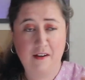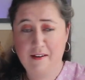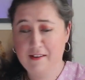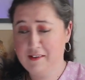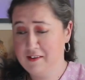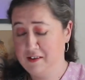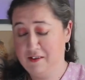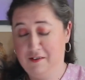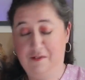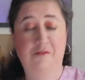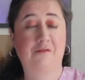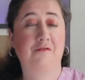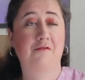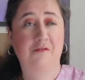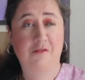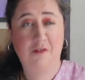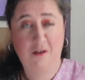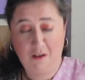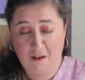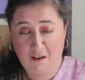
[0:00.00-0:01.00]
It's just
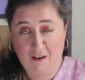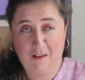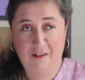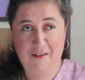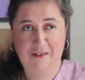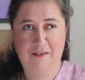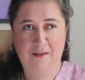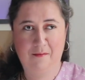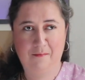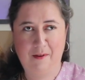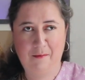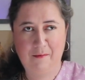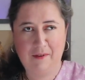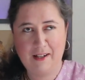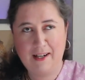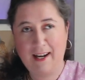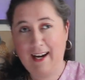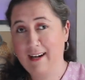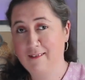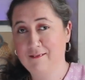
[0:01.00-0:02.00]
awesome that we
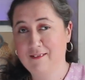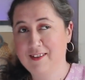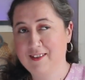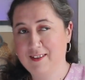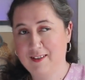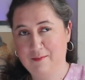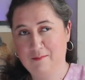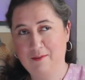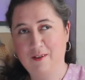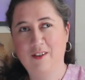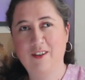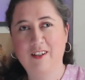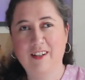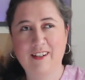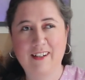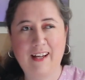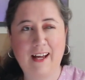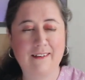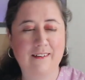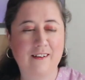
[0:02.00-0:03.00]
can have this community
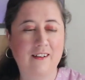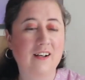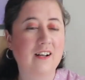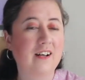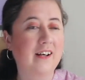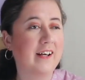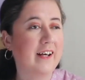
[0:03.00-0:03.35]
together.